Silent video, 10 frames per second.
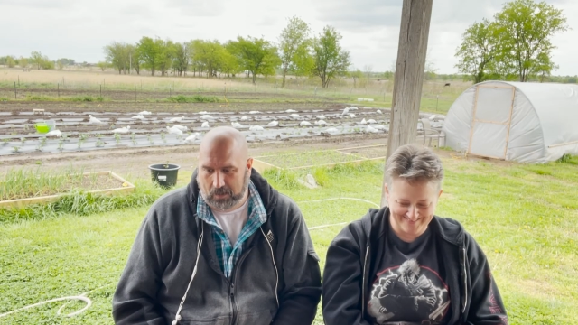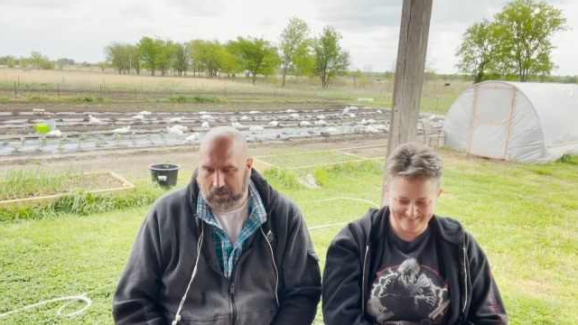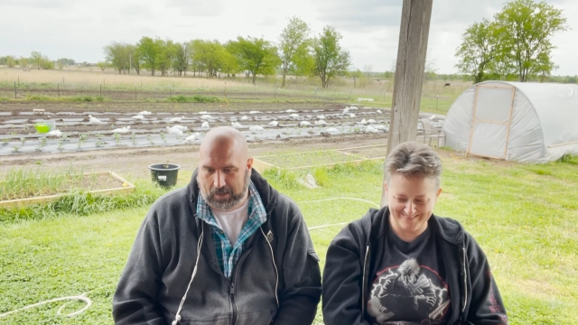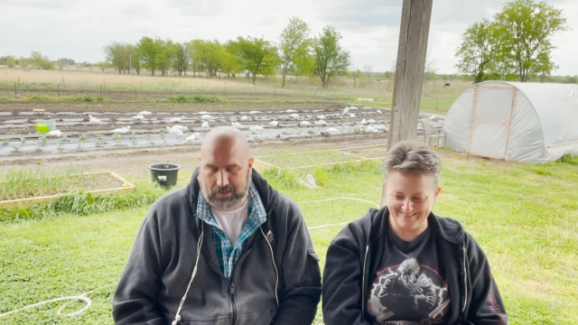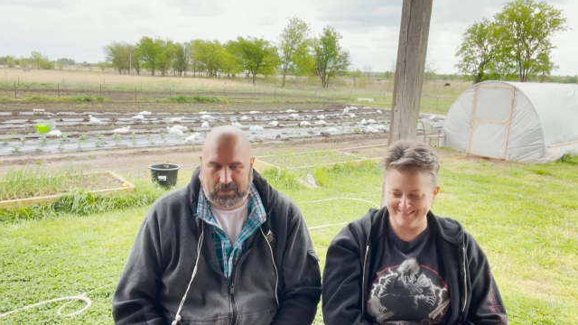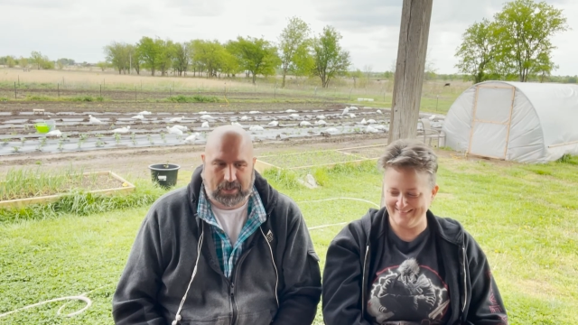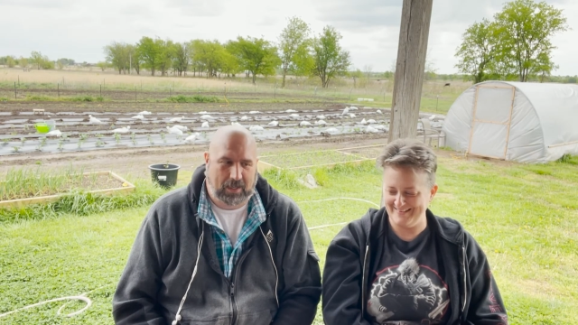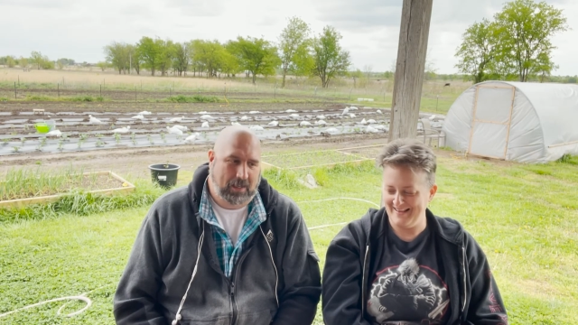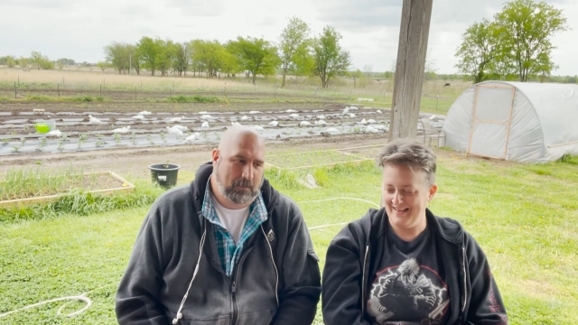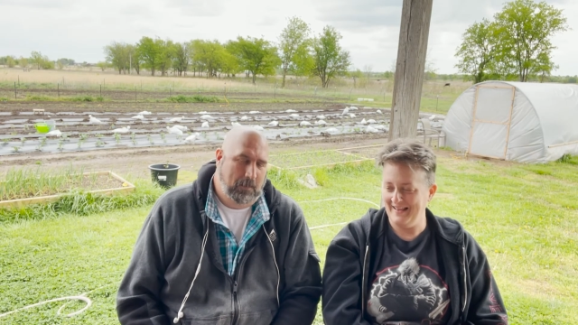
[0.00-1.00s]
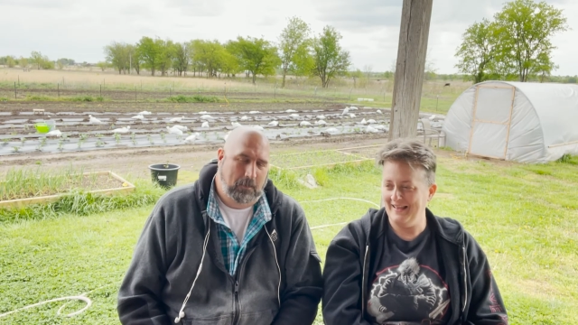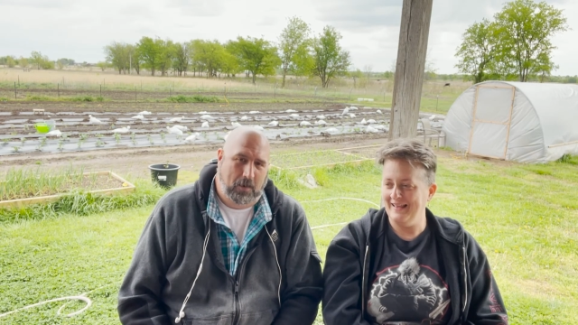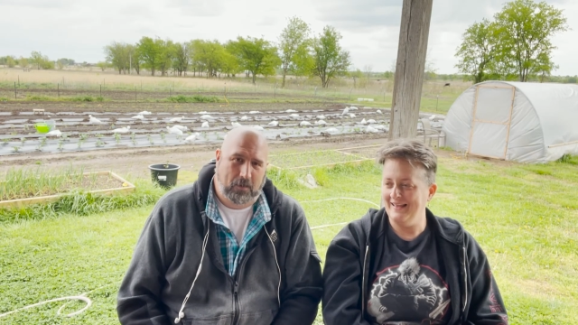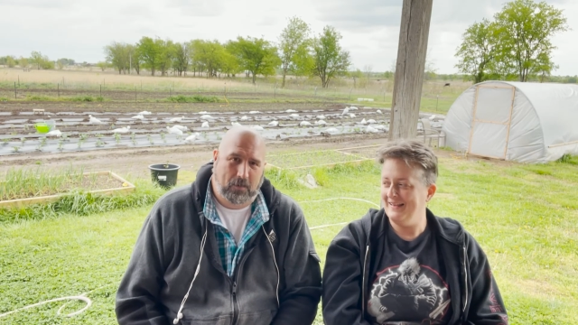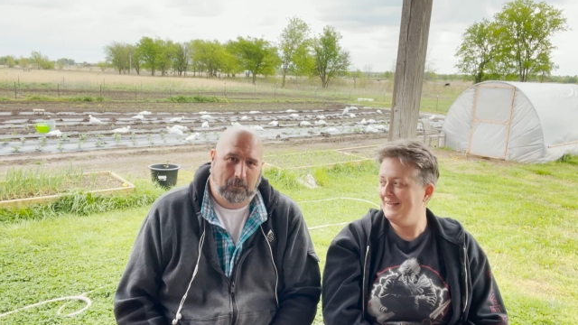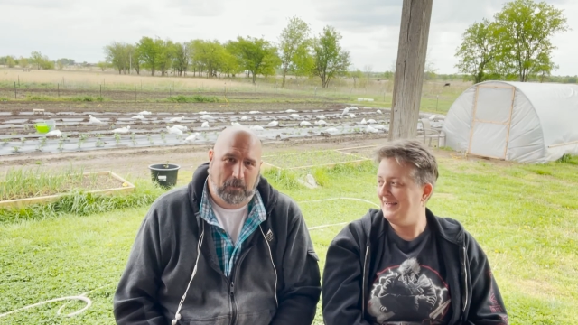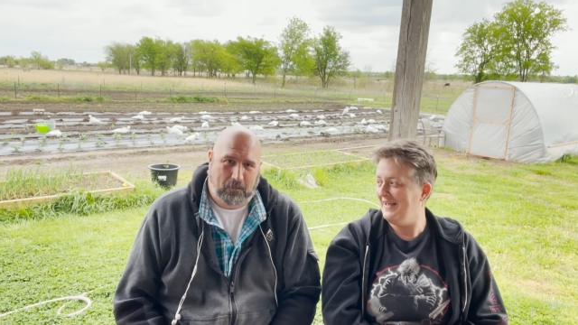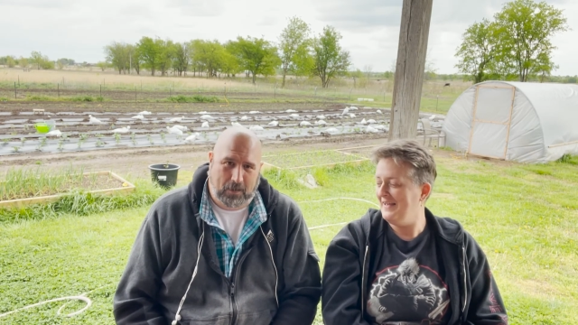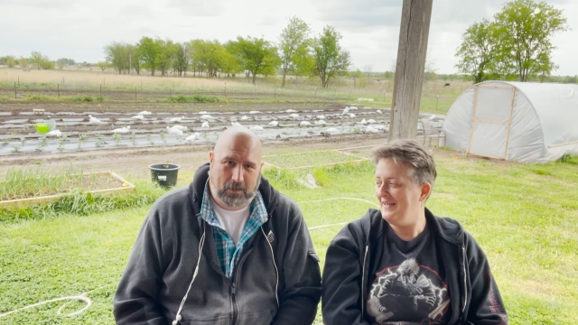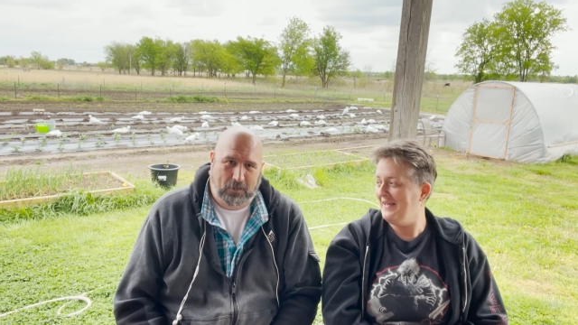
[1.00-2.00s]
Speaker 1: I just got to get my brother and my
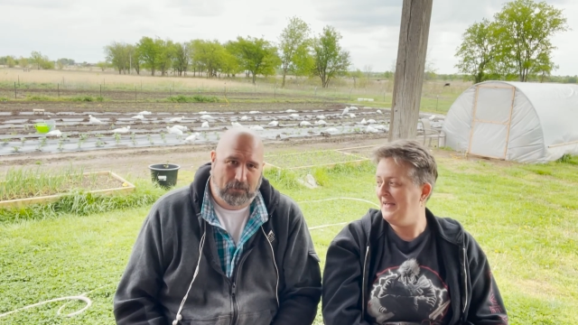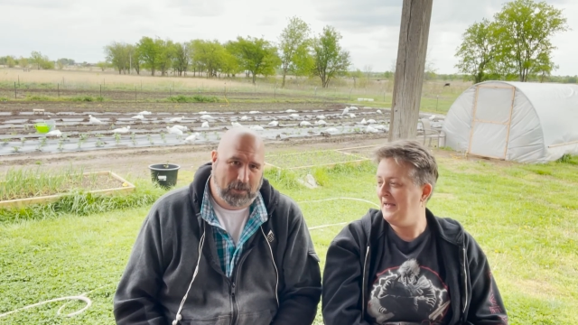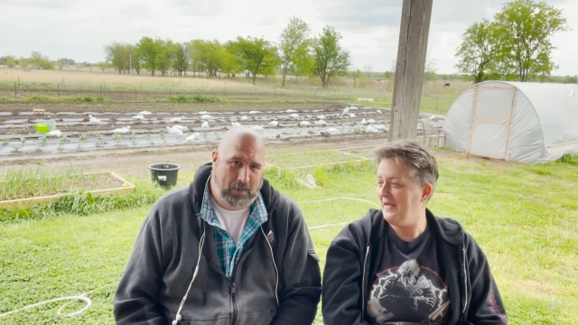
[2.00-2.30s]
friend over to